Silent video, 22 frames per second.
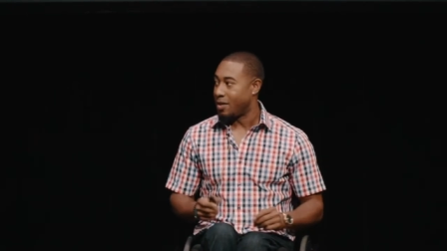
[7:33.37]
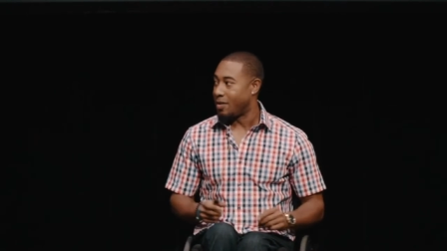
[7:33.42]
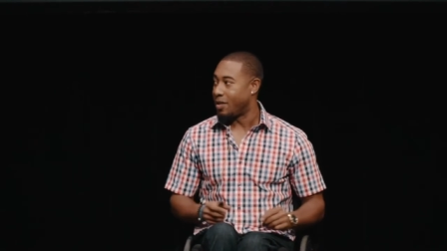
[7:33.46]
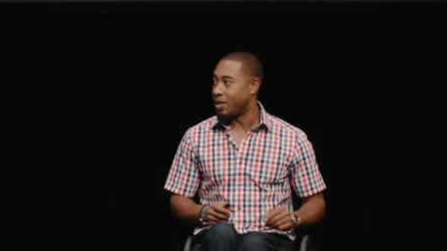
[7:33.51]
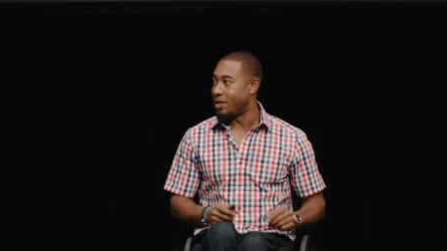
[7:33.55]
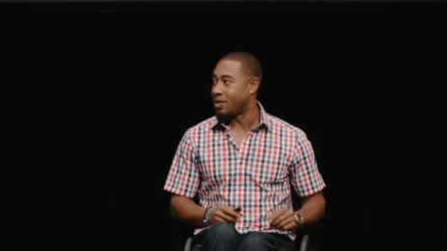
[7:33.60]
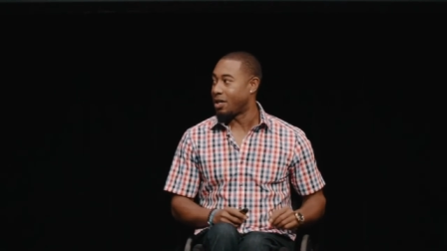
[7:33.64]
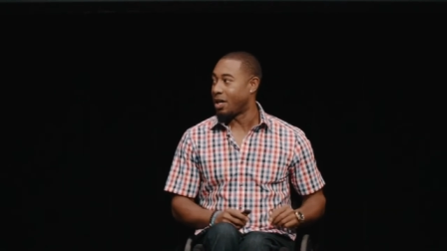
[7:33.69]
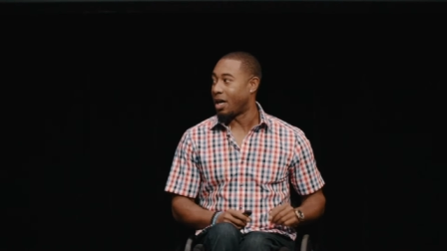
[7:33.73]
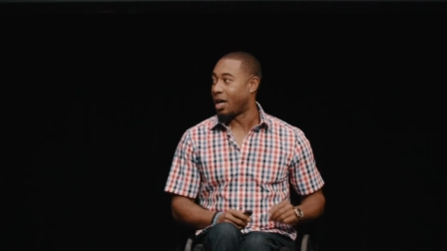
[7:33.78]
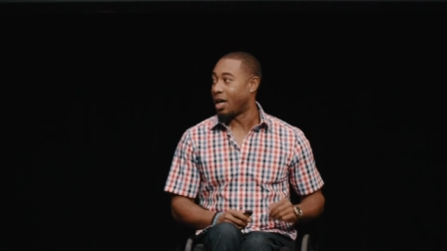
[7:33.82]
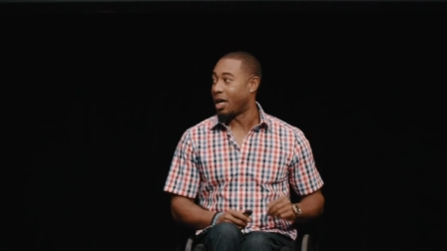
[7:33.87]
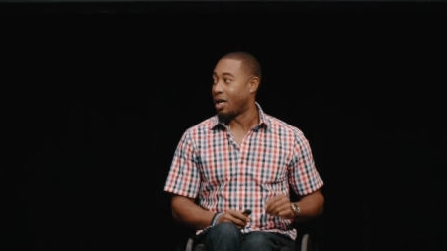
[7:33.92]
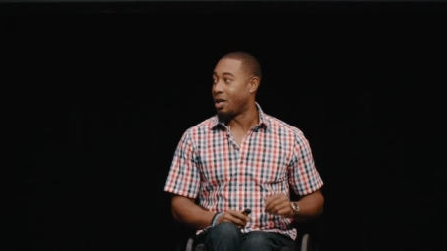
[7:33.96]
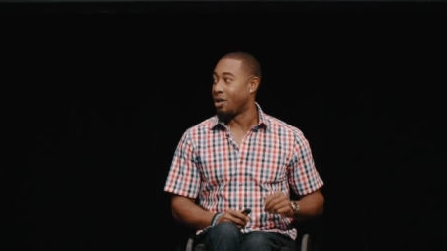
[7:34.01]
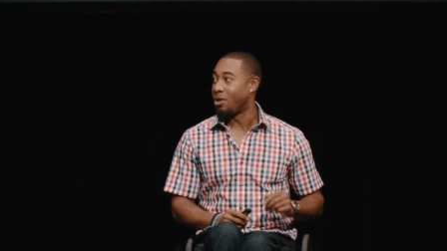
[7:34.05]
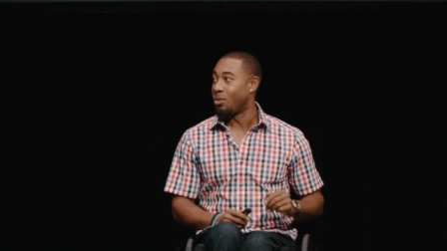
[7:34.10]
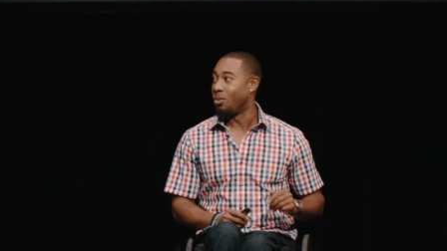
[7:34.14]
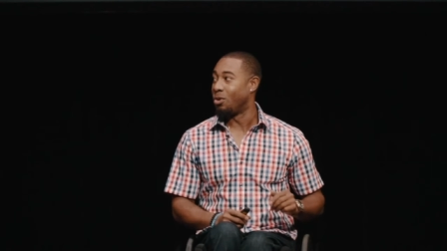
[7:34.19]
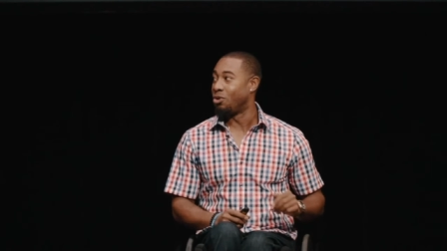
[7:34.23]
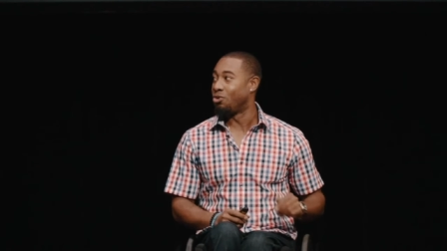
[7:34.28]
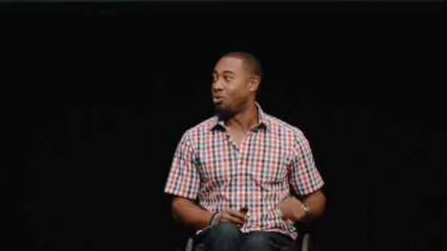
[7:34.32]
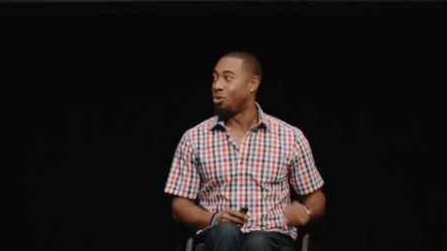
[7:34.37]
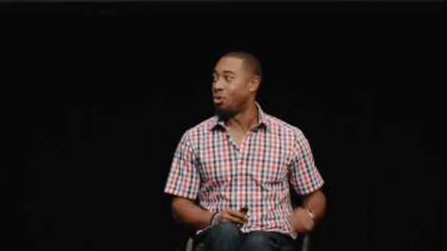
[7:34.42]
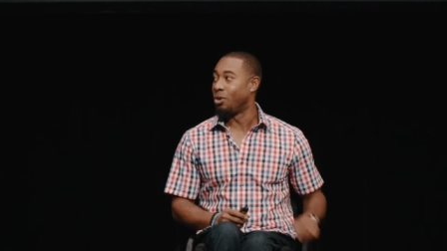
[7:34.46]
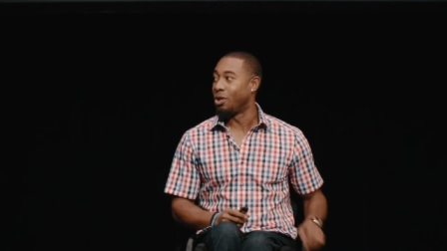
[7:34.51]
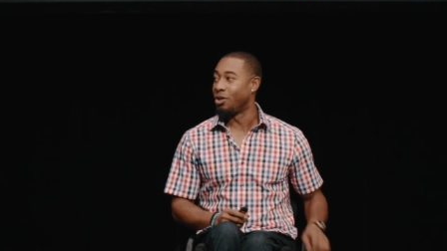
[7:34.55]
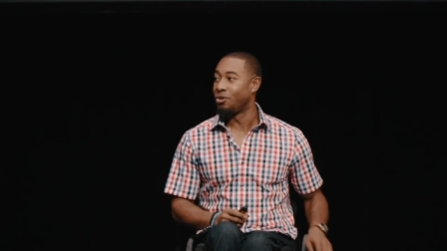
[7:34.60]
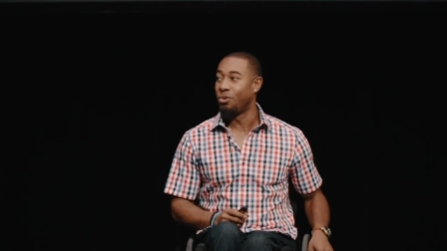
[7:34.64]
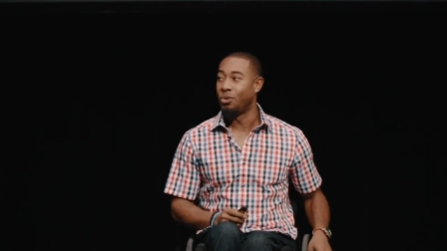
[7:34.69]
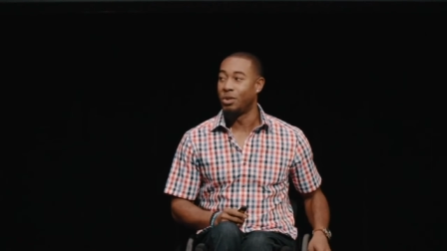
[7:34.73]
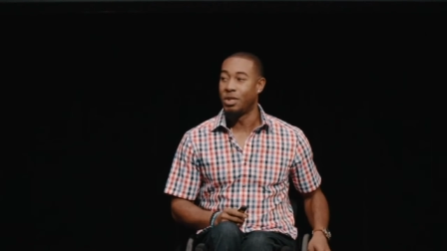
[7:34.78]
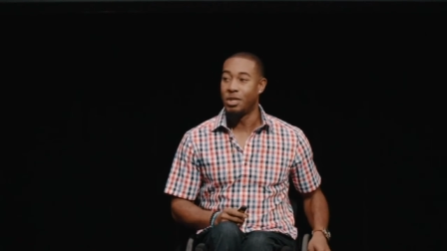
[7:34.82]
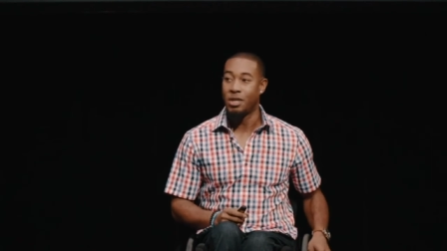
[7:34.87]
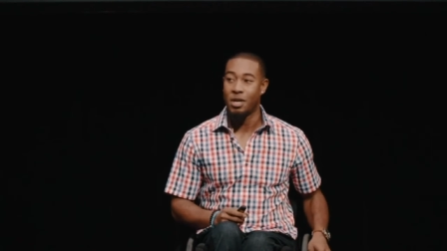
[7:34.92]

this guy was rolling through the